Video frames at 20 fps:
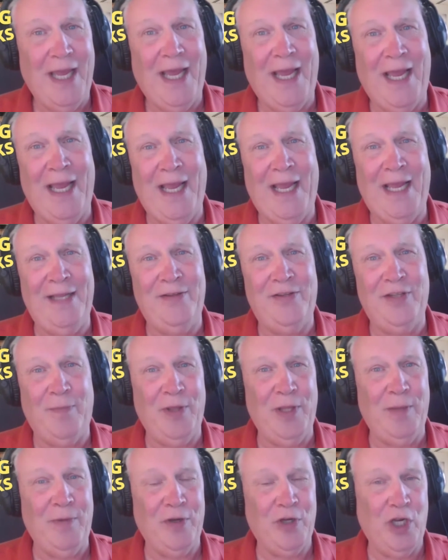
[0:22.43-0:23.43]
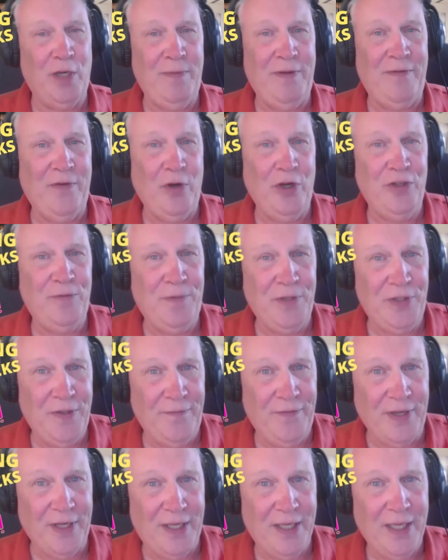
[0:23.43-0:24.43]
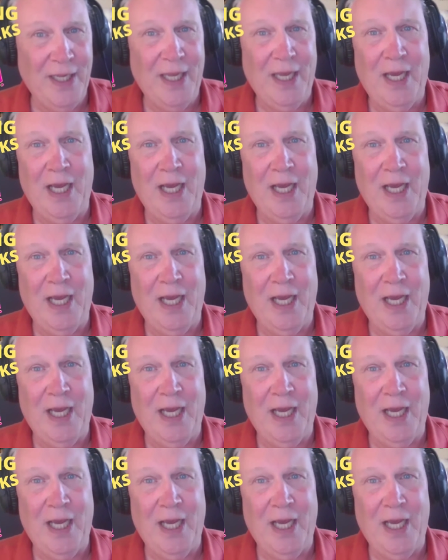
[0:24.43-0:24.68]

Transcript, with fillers: and some of them are going to be very specific,